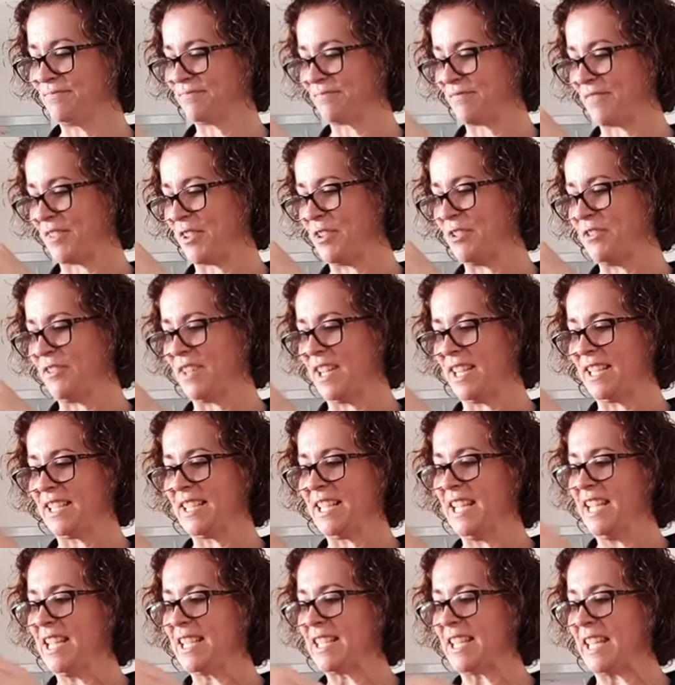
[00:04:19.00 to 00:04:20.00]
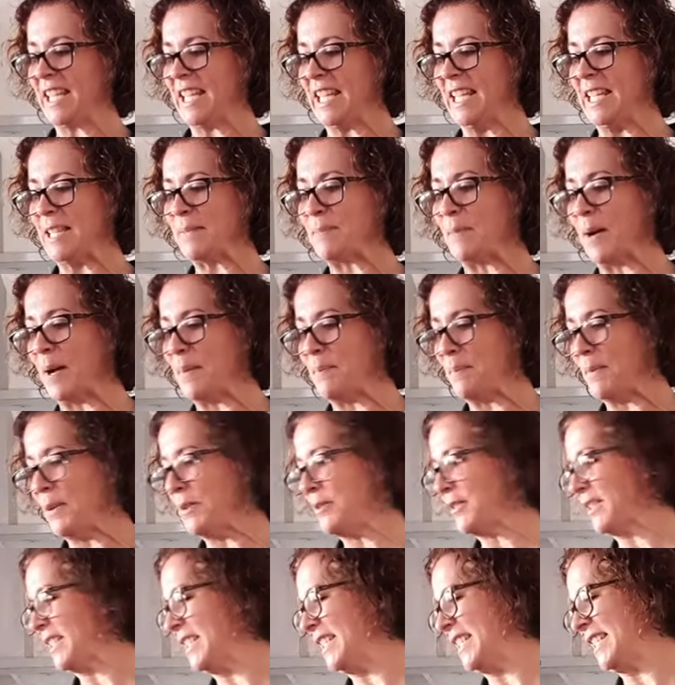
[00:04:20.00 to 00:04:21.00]
All right. So here's my
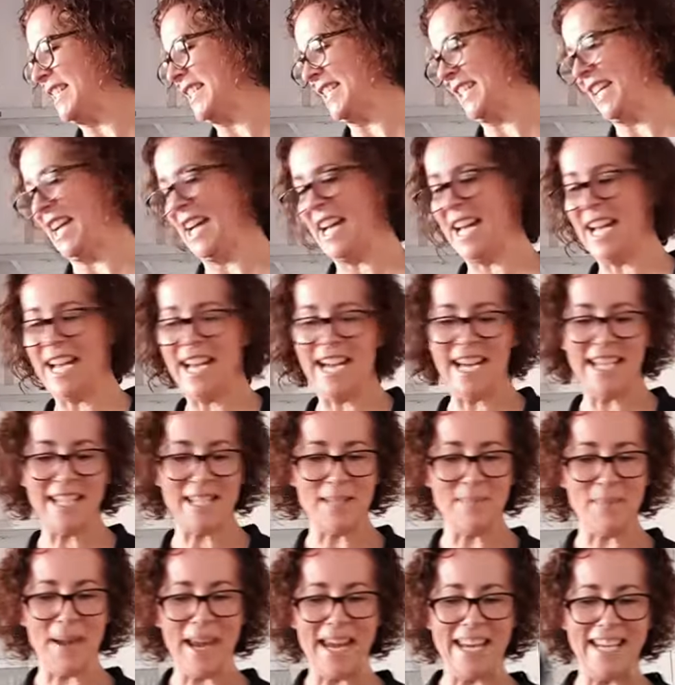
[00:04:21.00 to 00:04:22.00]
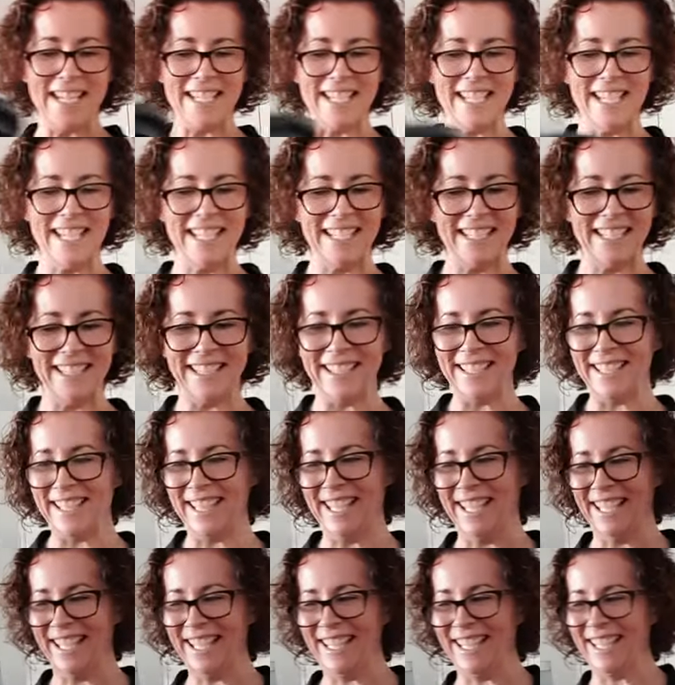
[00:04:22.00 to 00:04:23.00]
milk and it's
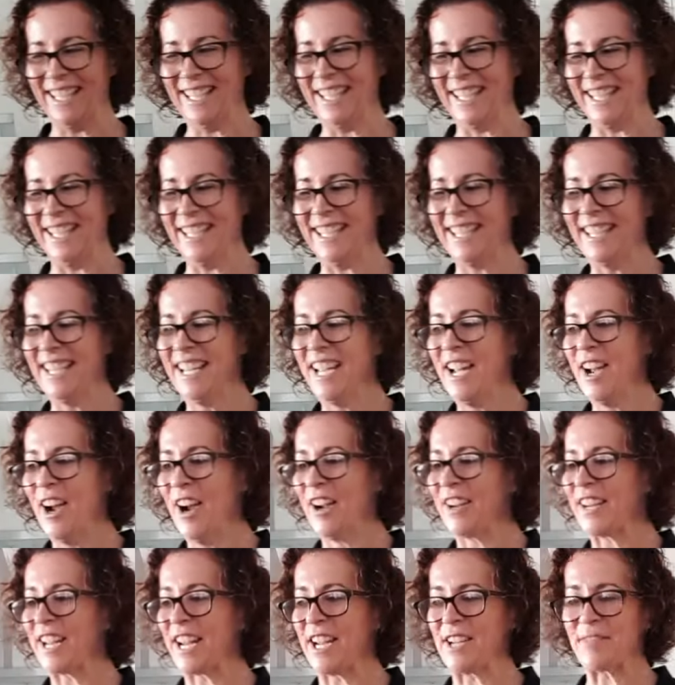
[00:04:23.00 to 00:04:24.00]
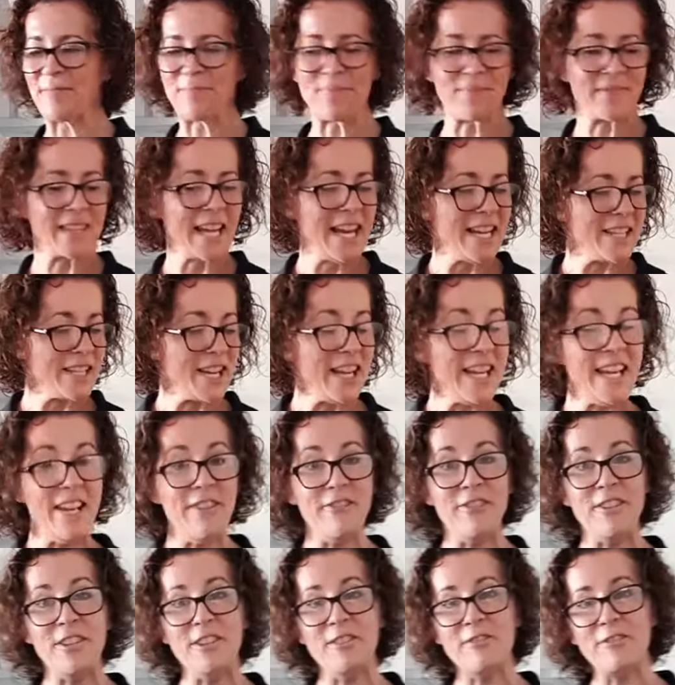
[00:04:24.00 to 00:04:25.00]
amazing. Okay, so
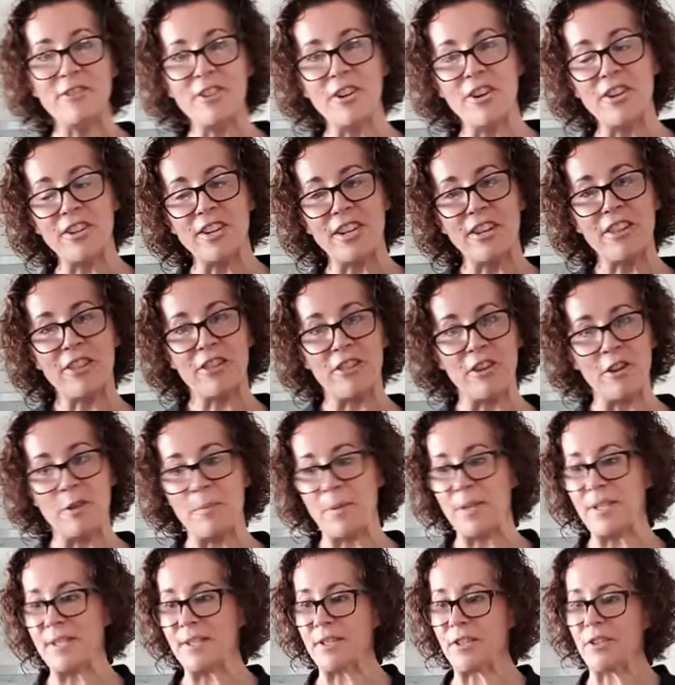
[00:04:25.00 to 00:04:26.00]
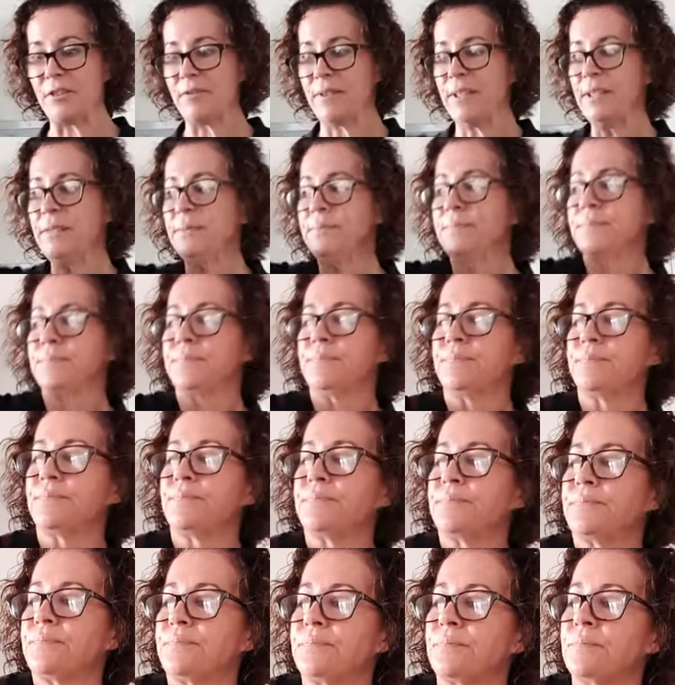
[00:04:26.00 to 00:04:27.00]
if you've got a thermoserver,
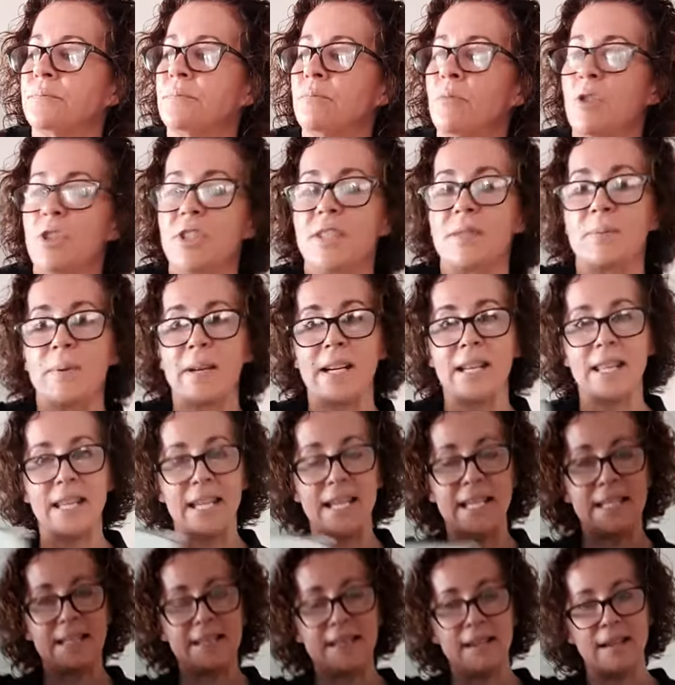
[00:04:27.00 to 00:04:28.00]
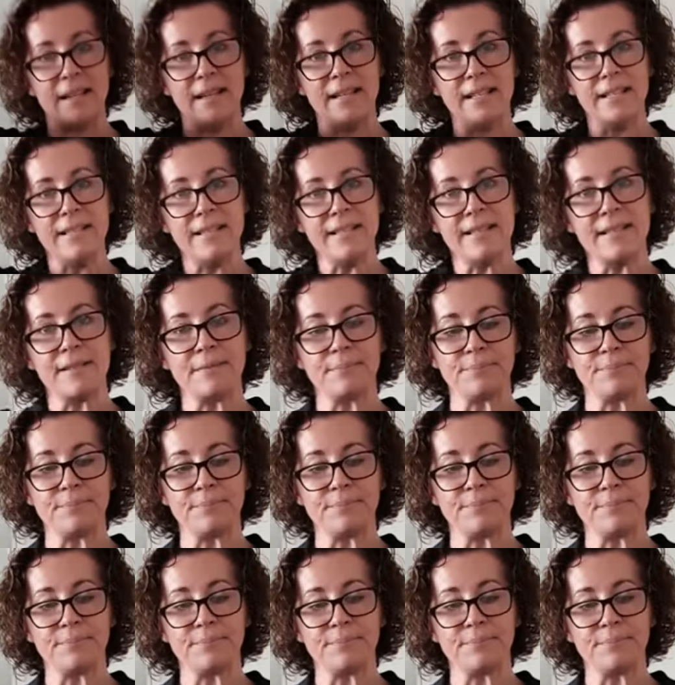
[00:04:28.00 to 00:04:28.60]
which is one of these guys,